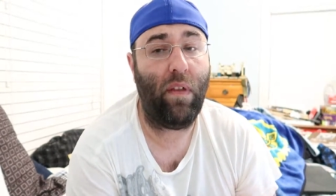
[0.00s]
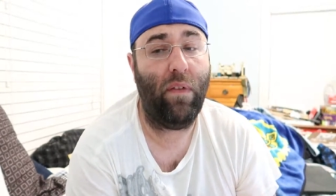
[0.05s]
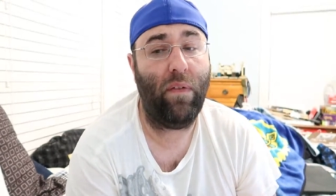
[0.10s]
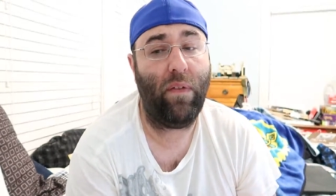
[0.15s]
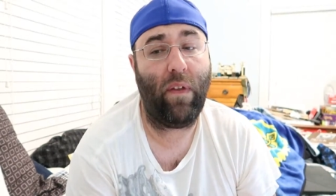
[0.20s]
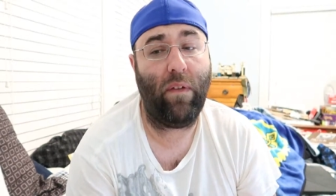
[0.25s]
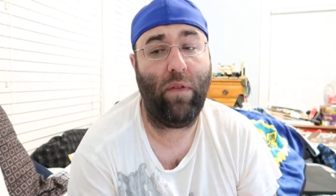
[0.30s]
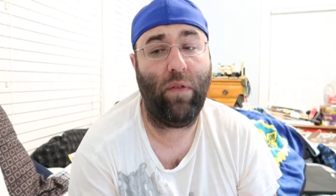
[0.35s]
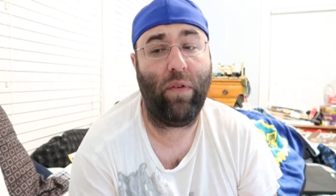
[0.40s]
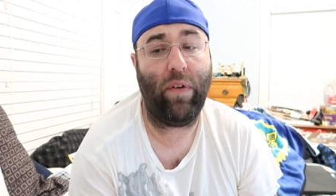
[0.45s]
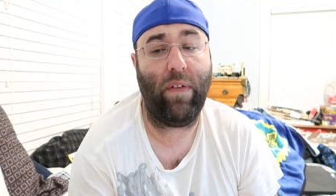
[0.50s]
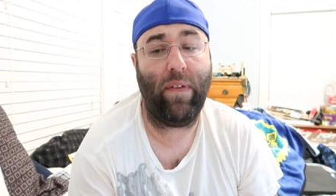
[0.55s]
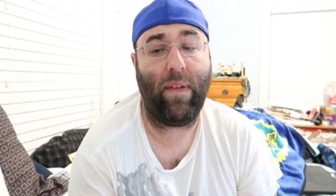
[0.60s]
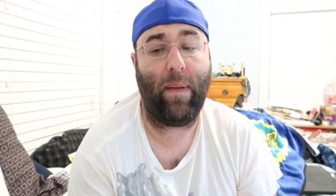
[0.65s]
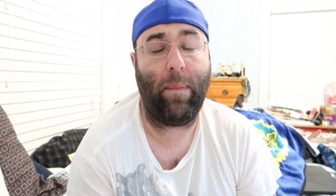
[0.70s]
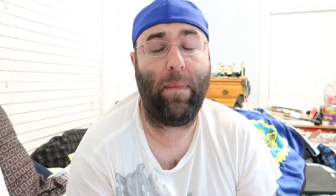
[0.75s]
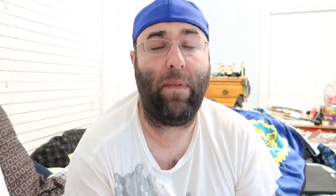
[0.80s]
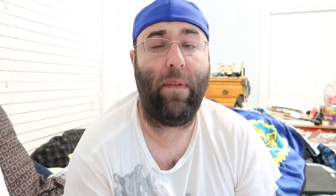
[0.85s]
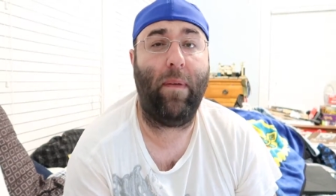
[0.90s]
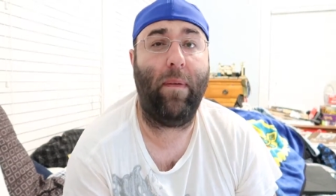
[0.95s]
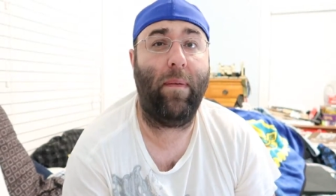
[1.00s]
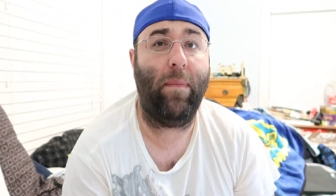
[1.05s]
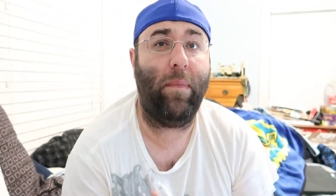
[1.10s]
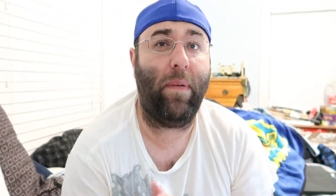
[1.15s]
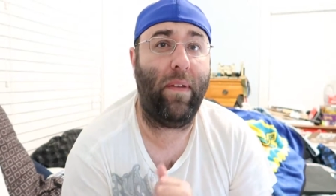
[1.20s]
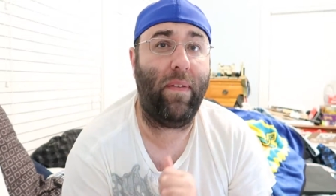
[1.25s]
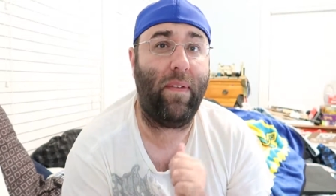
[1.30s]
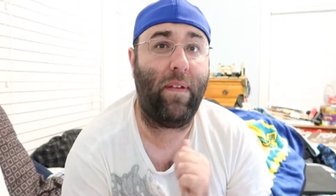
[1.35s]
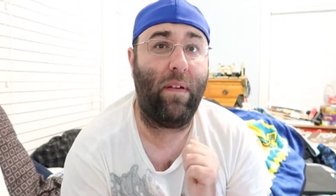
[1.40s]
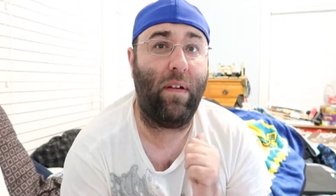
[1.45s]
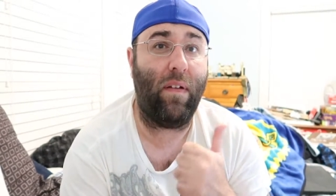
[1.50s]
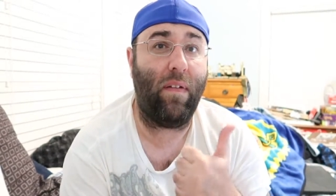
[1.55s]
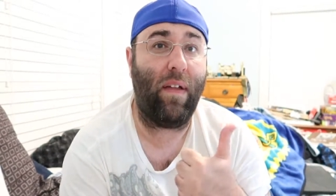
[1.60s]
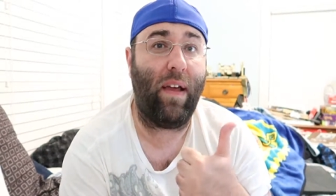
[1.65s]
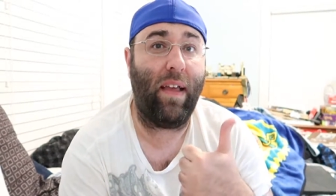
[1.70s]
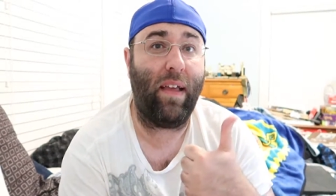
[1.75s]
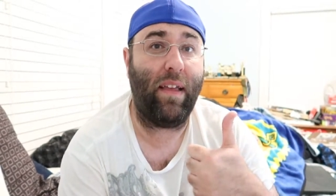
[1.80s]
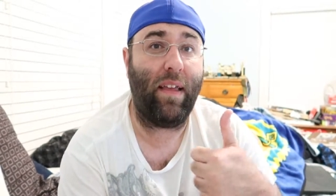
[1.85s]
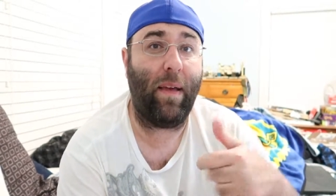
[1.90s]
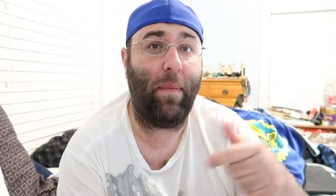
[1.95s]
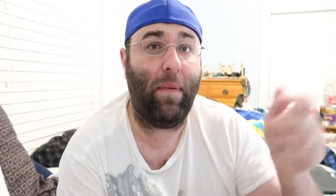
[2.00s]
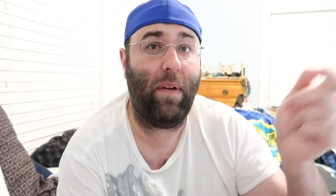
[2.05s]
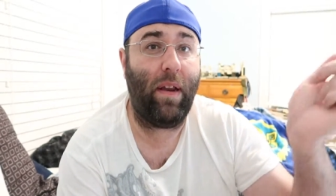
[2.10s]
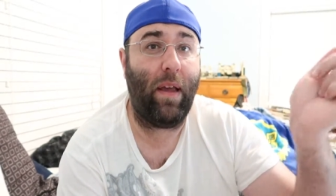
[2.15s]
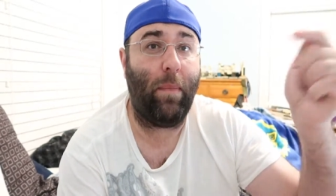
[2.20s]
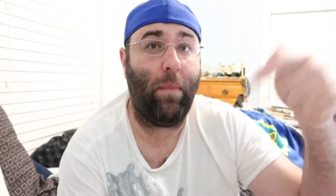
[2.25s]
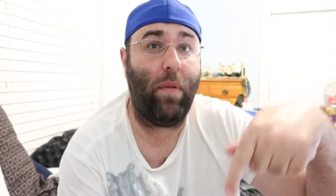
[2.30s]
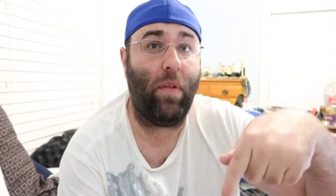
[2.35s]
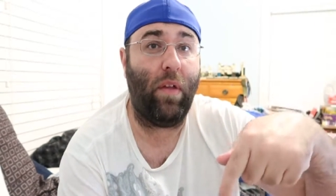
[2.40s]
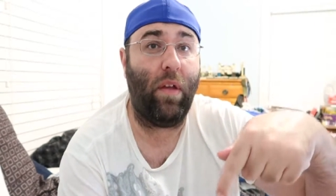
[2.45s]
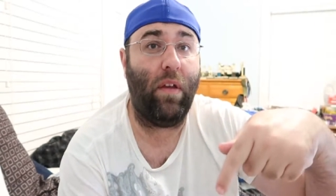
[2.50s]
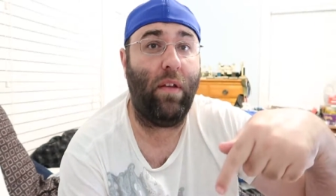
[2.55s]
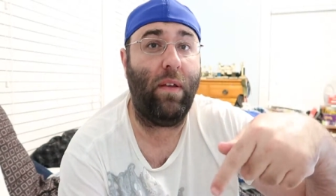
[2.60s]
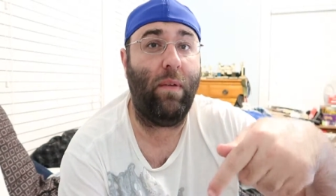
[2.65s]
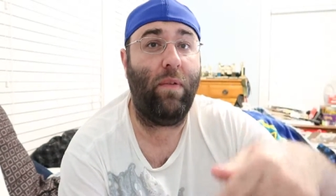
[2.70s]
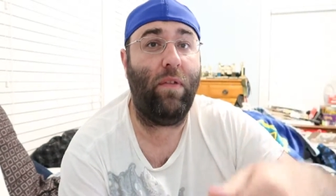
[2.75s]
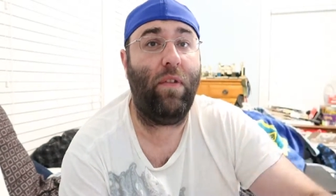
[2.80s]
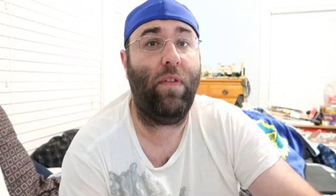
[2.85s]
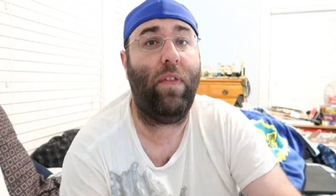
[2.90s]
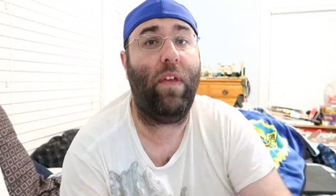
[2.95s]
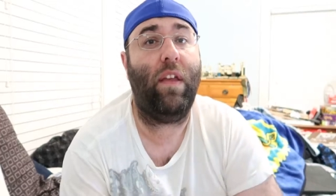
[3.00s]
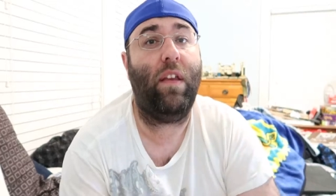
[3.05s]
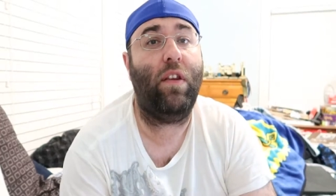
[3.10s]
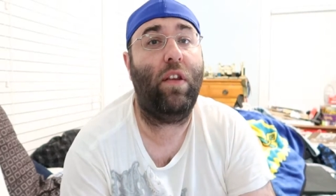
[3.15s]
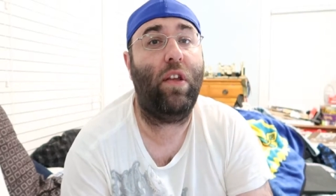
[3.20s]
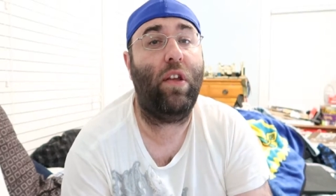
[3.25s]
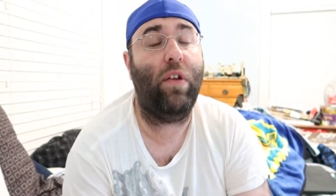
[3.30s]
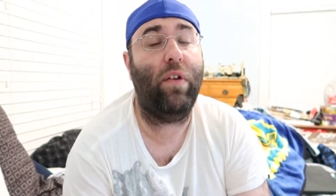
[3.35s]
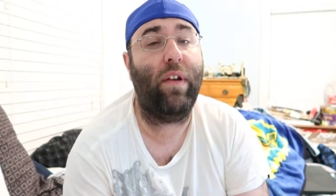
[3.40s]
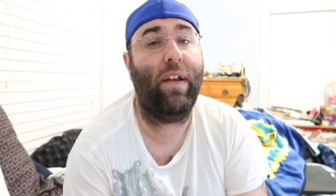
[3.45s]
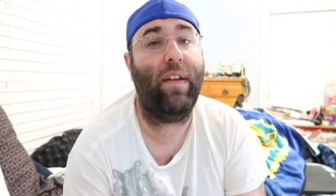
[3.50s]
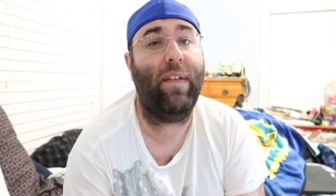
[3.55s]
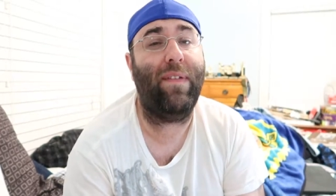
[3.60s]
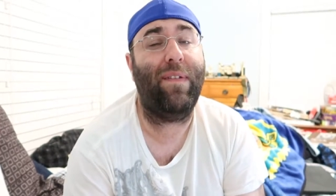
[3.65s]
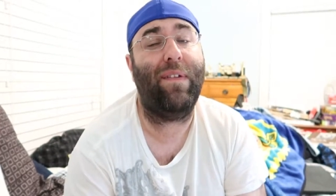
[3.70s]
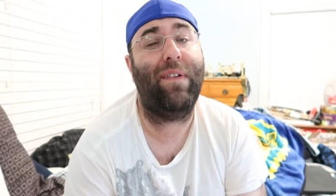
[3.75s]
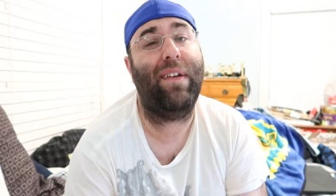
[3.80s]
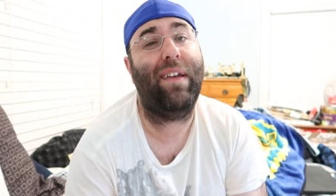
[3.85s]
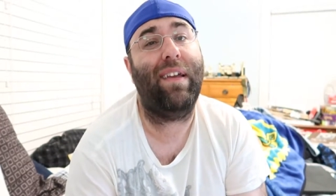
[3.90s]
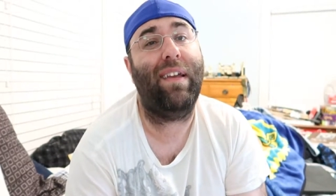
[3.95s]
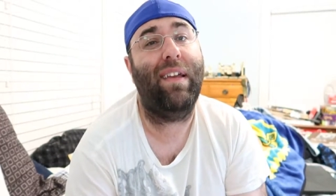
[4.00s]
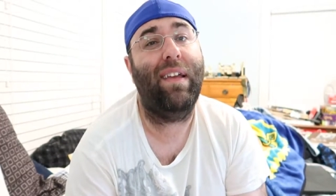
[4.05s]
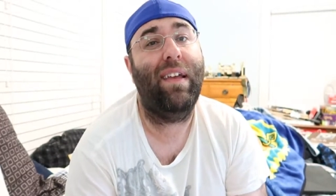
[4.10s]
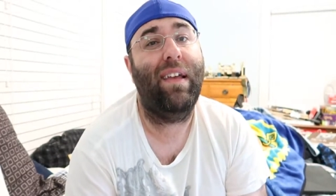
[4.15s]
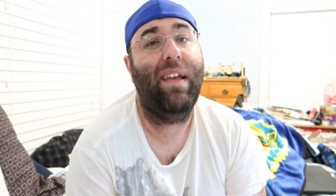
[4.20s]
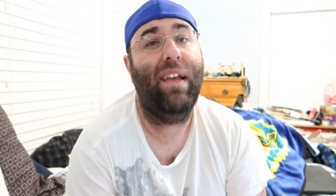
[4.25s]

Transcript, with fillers: So if you enjoyed this episode, please go to like, comment down below, tell me what you think, do you agree, disagree.